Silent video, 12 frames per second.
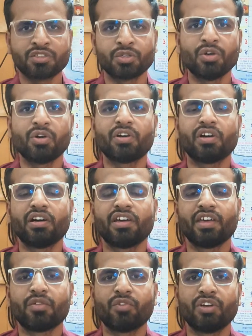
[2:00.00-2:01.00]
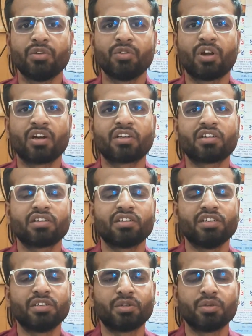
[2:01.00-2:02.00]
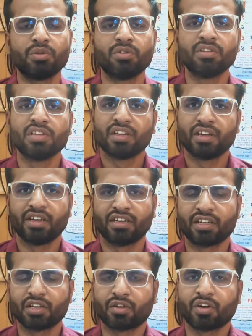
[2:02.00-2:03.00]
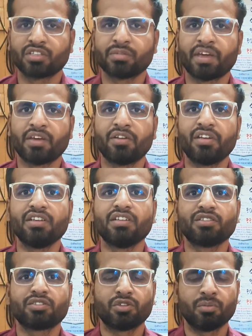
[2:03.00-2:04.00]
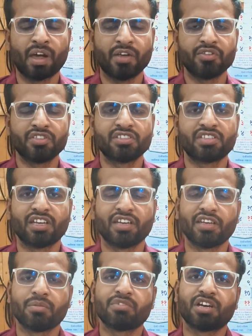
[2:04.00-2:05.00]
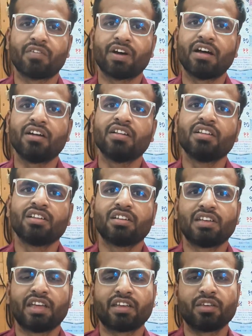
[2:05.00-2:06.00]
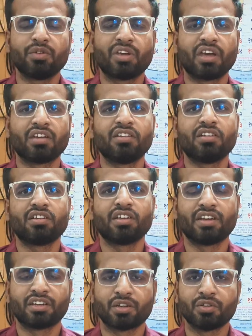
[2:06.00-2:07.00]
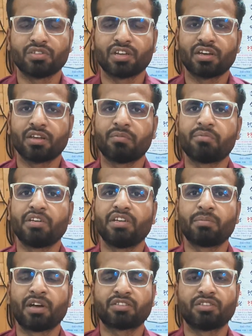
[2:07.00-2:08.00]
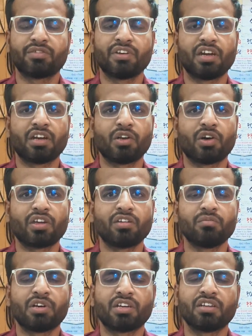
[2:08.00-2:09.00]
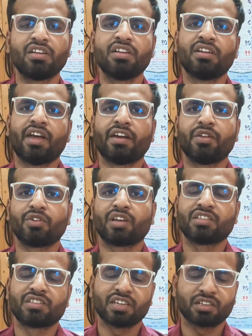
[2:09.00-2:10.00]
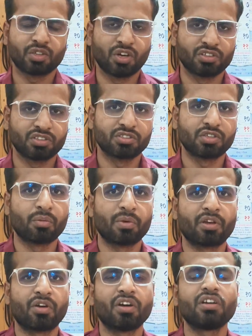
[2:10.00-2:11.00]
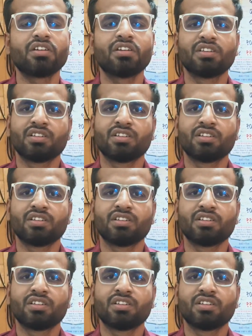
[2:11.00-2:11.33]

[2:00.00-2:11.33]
So here we do not need to enter records manually. So by using Selenium Java, like you can enter username field, password field, and login button, and you can check thousands of record